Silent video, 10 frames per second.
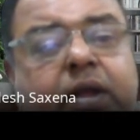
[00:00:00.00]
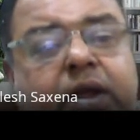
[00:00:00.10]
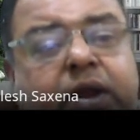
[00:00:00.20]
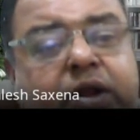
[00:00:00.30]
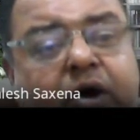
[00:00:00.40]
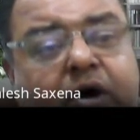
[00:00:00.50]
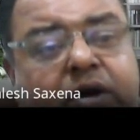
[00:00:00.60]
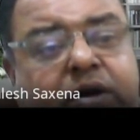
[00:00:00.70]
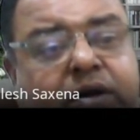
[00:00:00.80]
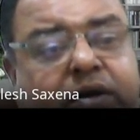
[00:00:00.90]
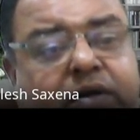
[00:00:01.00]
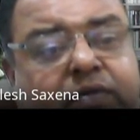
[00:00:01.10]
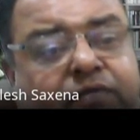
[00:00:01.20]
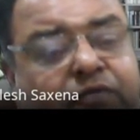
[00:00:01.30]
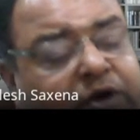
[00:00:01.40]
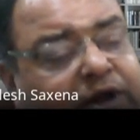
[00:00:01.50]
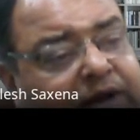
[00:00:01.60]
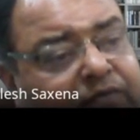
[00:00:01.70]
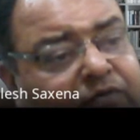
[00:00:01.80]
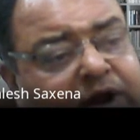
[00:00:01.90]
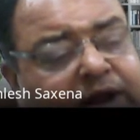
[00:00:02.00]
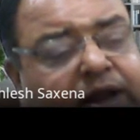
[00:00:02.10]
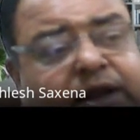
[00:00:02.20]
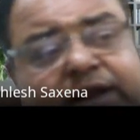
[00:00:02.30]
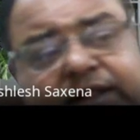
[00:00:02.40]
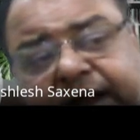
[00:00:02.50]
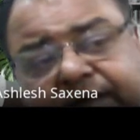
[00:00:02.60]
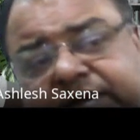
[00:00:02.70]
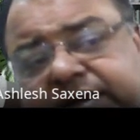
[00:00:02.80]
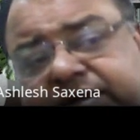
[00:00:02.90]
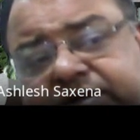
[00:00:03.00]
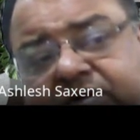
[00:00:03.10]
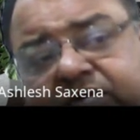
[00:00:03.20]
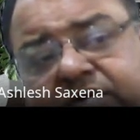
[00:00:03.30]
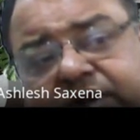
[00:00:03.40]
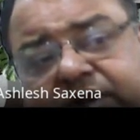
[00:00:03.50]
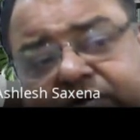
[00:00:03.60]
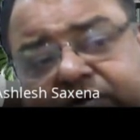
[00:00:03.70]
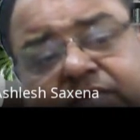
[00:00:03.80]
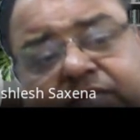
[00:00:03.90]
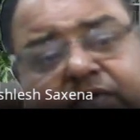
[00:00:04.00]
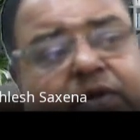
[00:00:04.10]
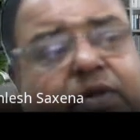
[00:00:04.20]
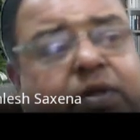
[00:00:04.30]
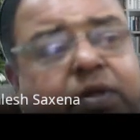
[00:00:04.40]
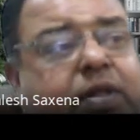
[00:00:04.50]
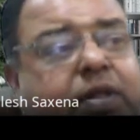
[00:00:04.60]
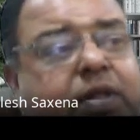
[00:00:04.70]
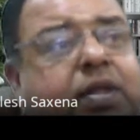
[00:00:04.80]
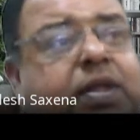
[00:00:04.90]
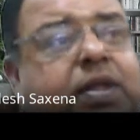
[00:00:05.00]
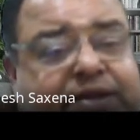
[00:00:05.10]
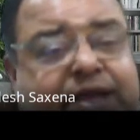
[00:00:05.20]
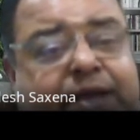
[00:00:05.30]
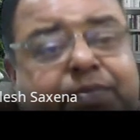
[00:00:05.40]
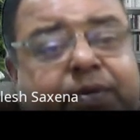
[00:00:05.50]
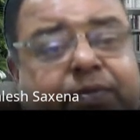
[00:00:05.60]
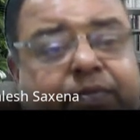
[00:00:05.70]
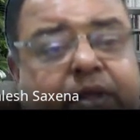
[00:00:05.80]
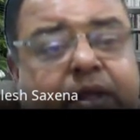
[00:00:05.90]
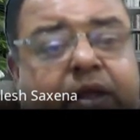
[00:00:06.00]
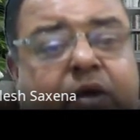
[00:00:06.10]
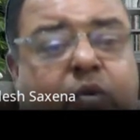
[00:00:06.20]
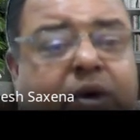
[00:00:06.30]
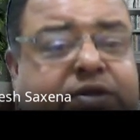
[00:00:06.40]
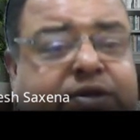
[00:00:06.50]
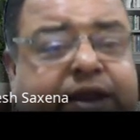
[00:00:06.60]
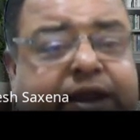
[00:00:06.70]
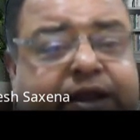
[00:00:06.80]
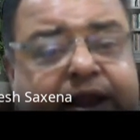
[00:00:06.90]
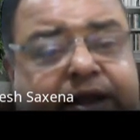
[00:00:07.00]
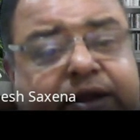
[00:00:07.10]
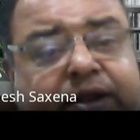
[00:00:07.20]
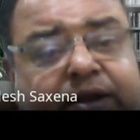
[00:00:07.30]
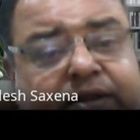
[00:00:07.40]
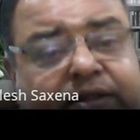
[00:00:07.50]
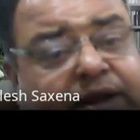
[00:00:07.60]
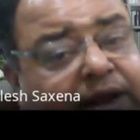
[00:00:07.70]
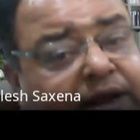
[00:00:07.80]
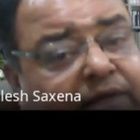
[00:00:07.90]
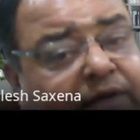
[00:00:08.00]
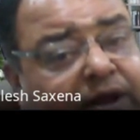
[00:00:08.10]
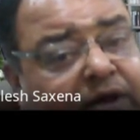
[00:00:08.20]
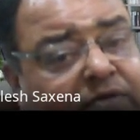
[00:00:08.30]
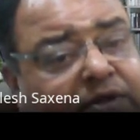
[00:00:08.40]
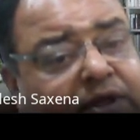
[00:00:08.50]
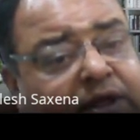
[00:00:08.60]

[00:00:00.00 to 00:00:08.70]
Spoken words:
Non volatility, that means it's not going to escape. Once data enter the data warehouse,